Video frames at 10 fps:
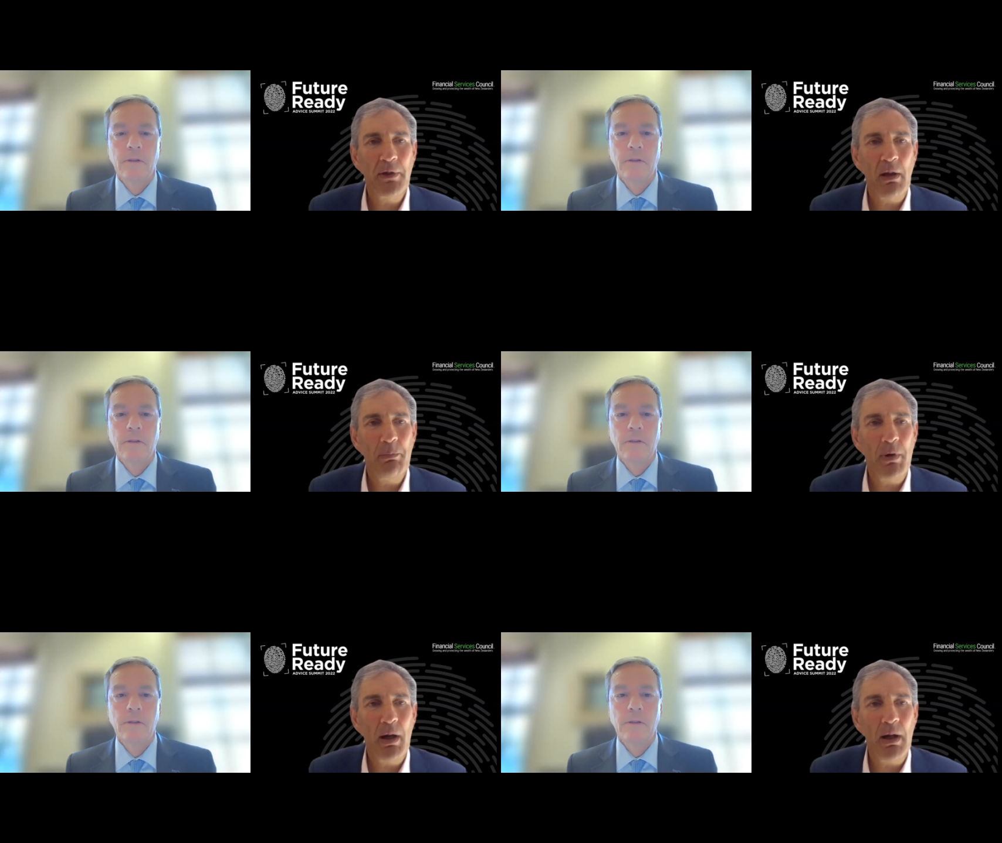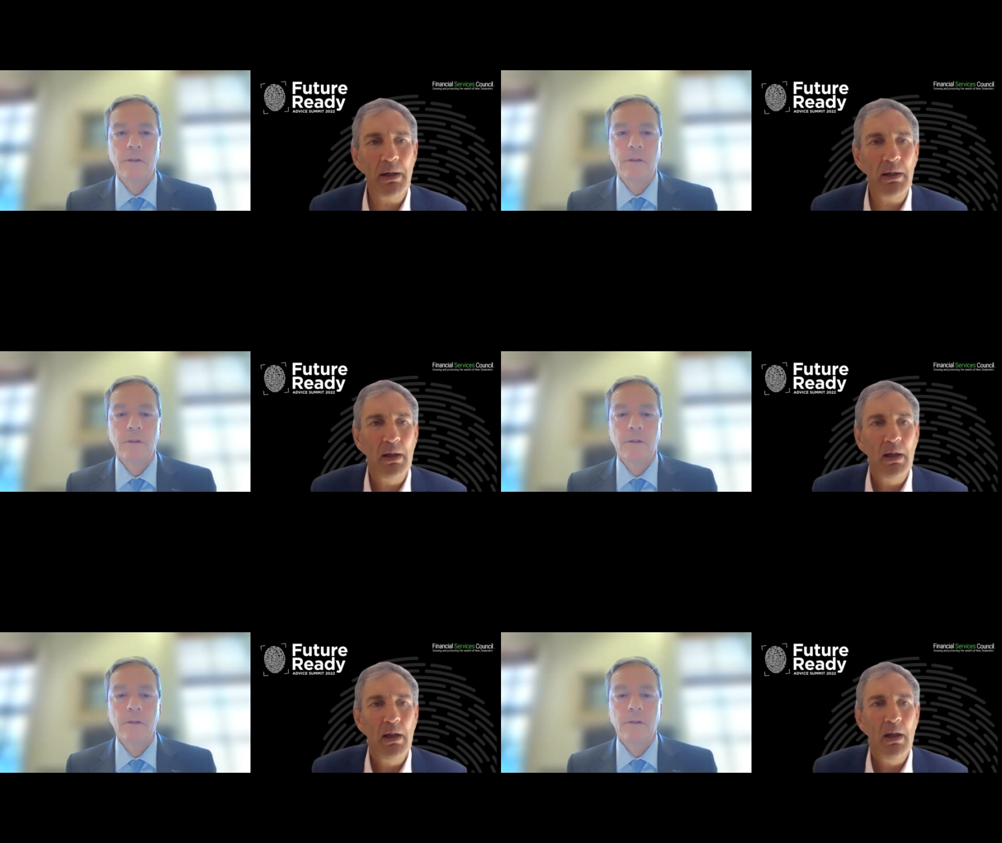Speaker 1: ago by
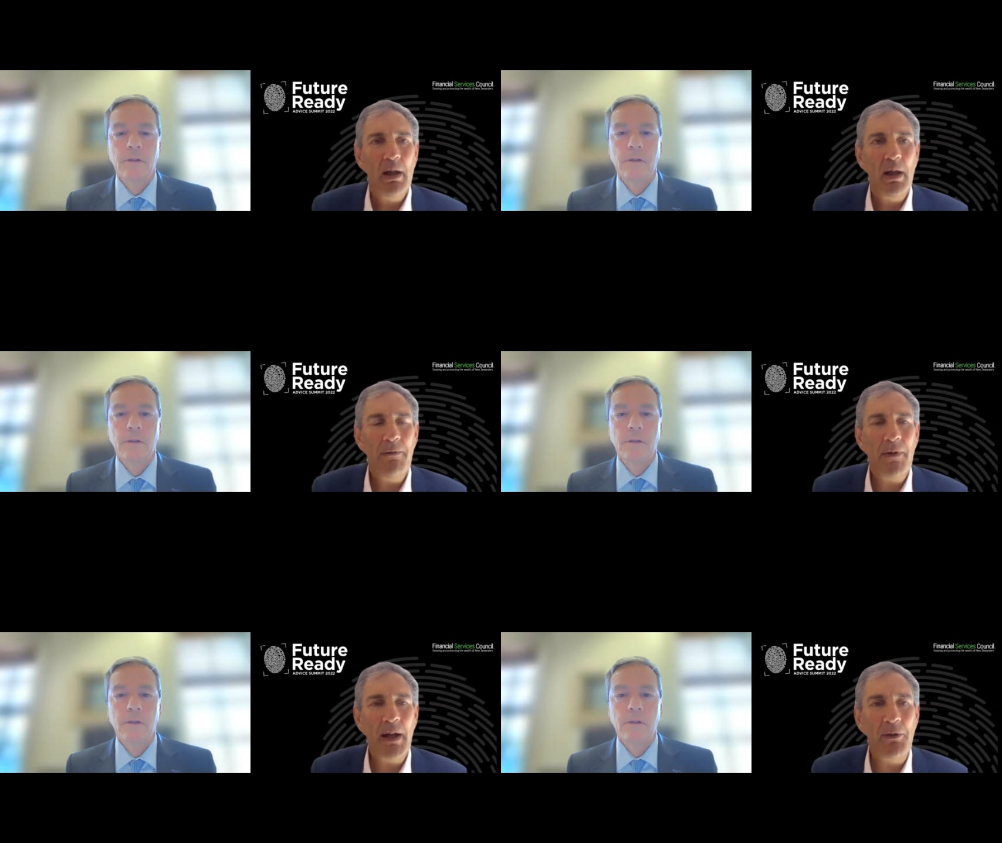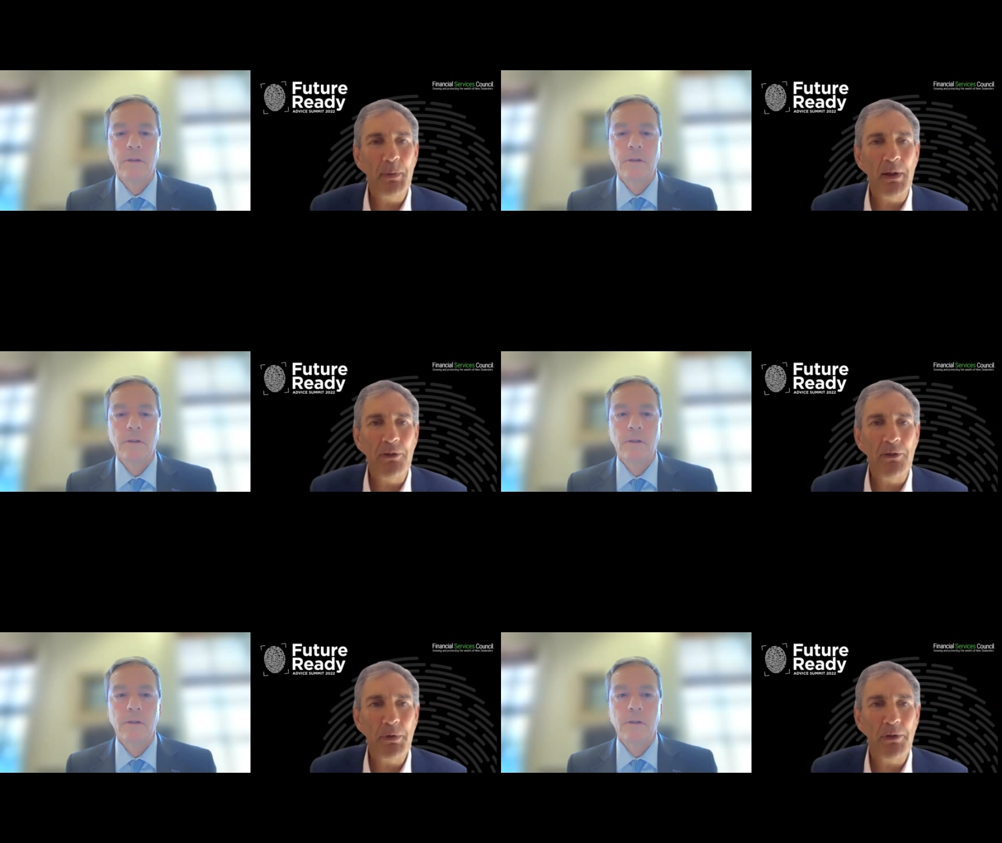uh, Finance
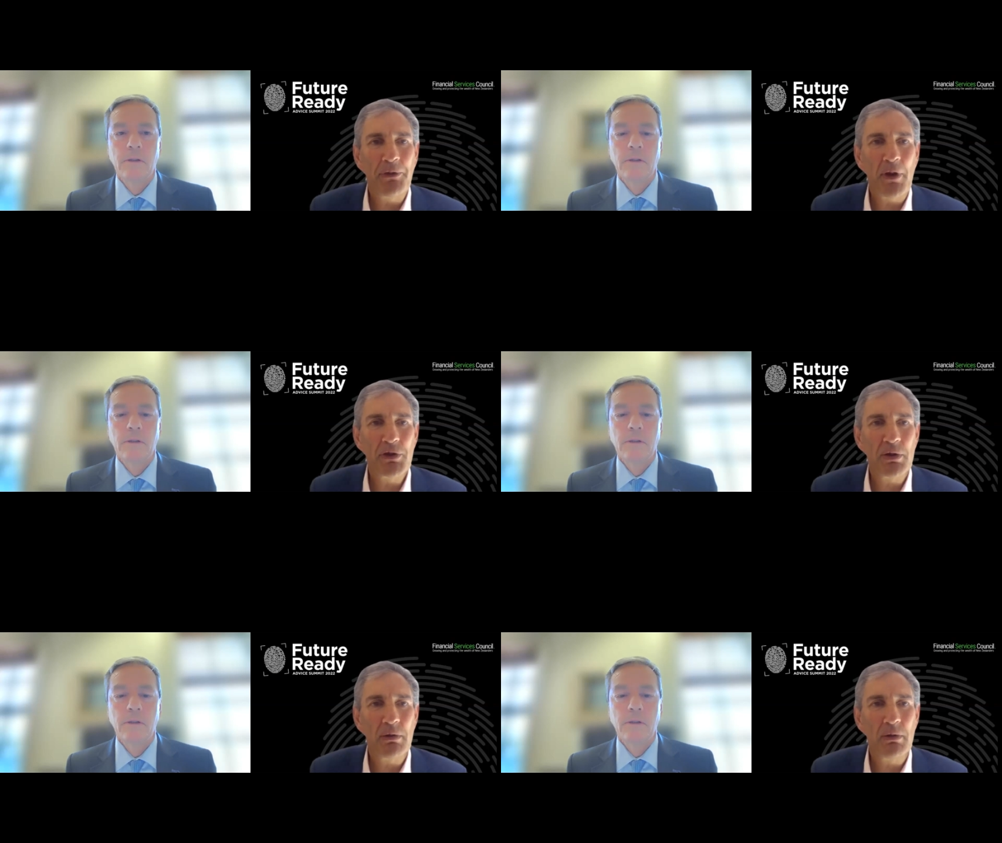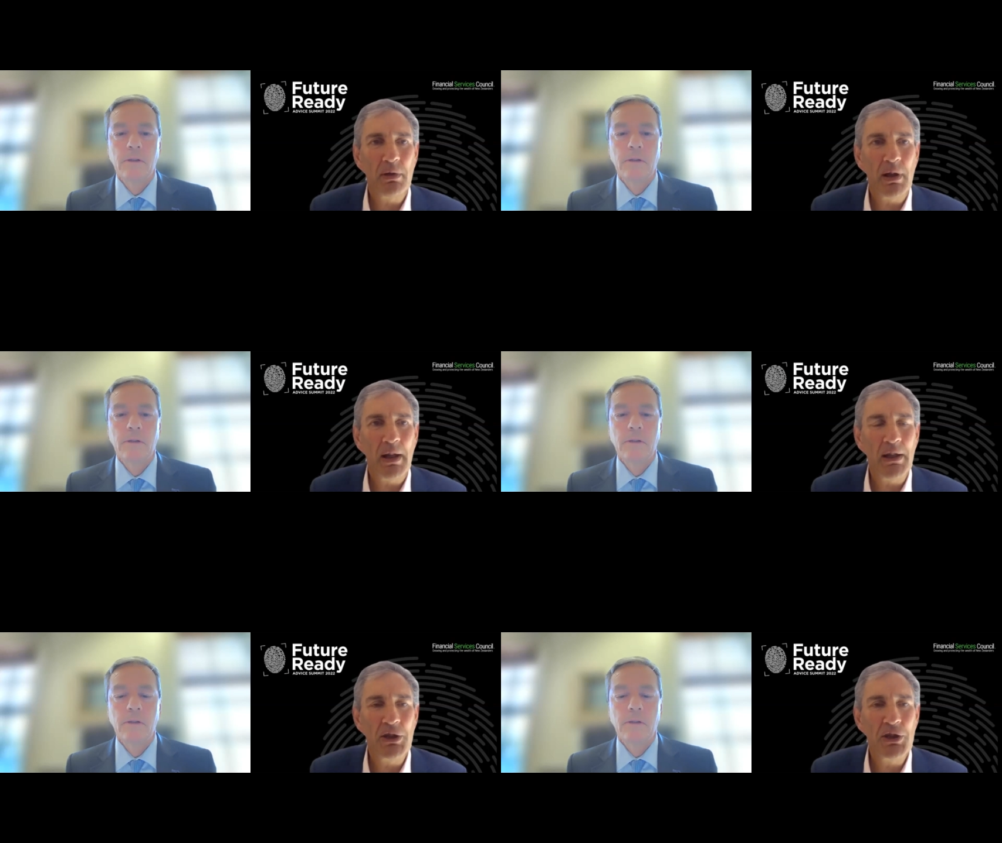Minister with the social uh,
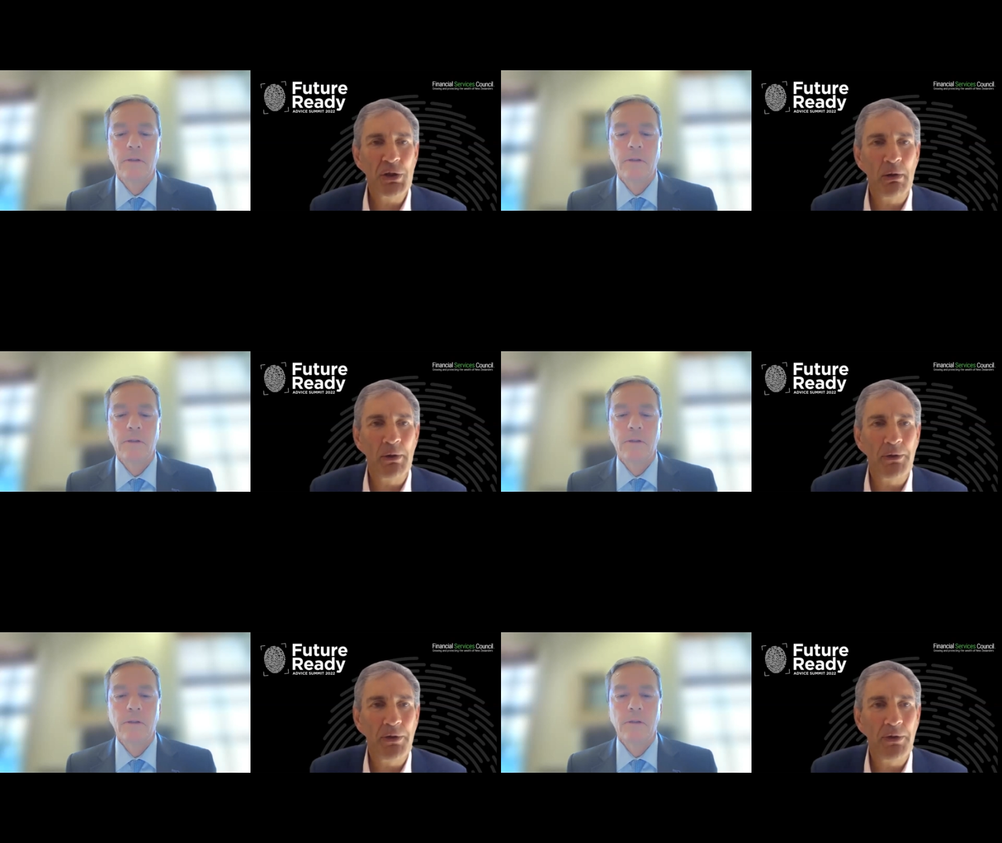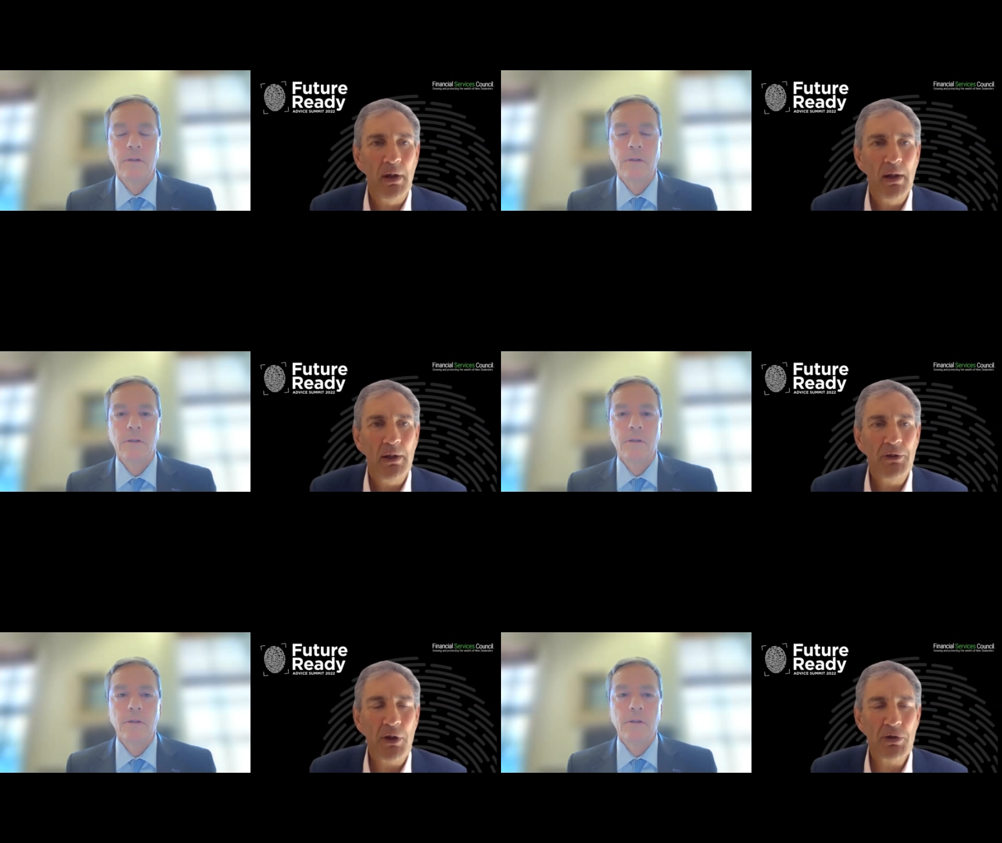insurance
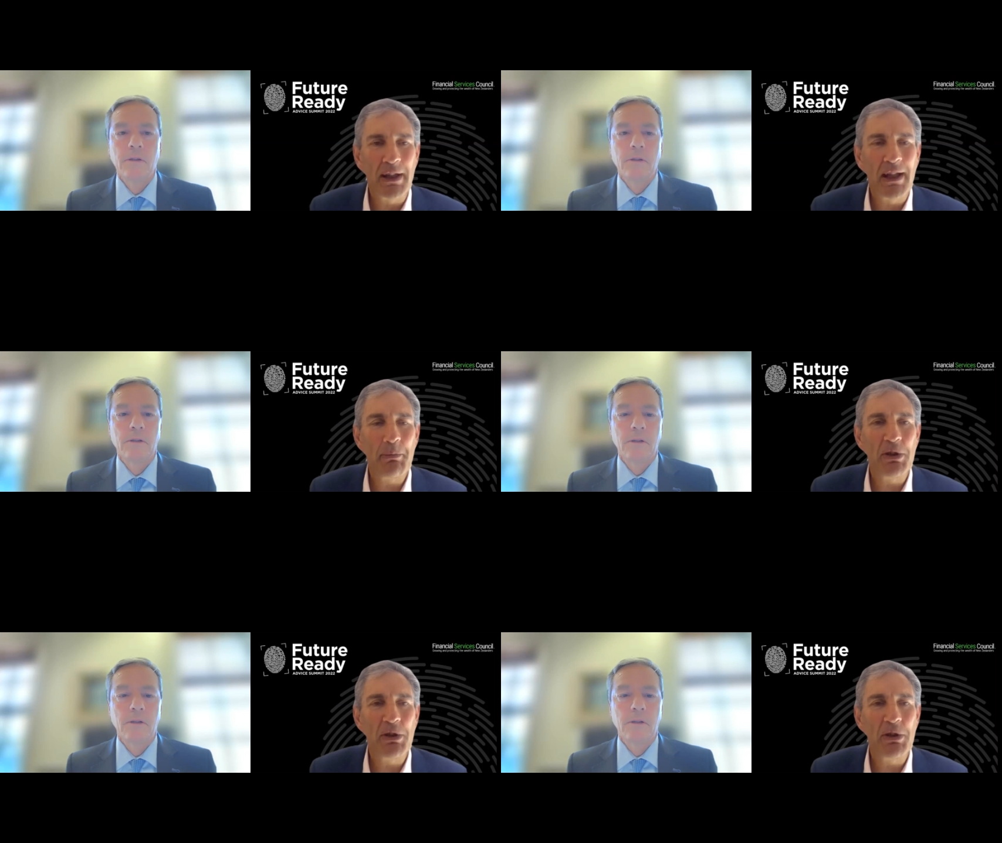social income